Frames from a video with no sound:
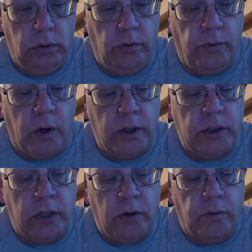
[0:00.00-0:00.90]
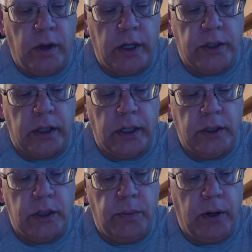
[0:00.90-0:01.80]
Focusing her flashlight,
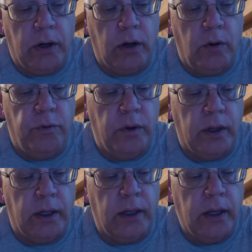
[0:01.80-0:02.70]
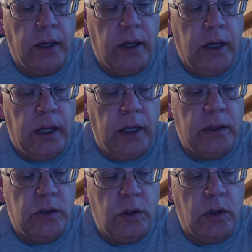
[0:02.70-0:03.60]
she peered hopefully
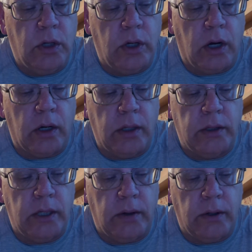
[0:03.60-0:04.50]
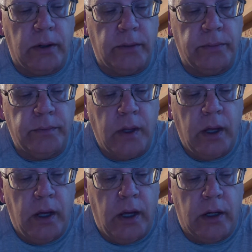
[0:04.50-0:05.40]
into the dark interior.
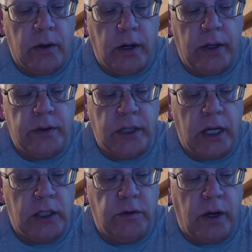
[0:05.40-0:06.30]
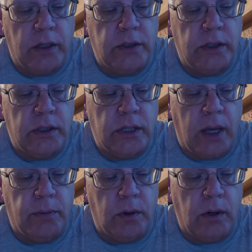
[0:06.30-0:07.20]
A cry of satisfaction
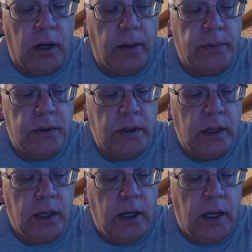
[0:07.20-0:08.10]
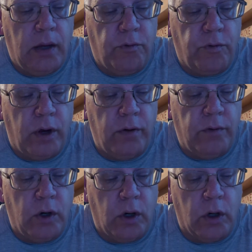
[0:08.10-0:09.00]
escaped her lips. In front
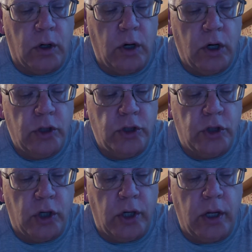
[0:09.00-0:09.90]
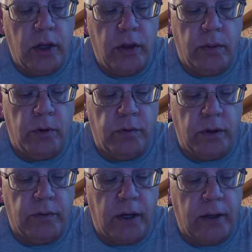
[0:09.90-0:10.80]
of her stood the moving
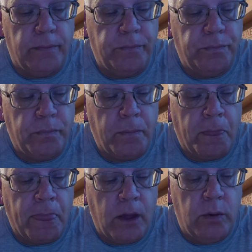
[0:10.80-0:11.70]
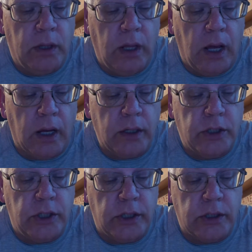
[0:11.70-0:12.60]
van. With luck,
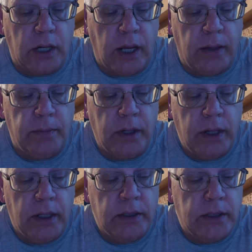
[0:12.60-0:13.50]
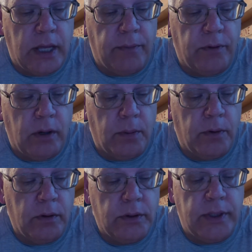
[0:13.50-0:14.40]
she exclaimed, snapping off,
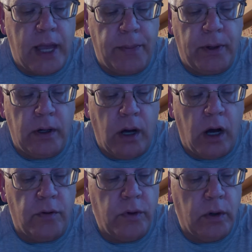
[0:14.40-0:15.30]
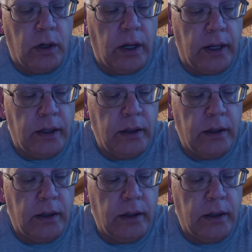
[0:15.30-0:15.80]
snapping off her light.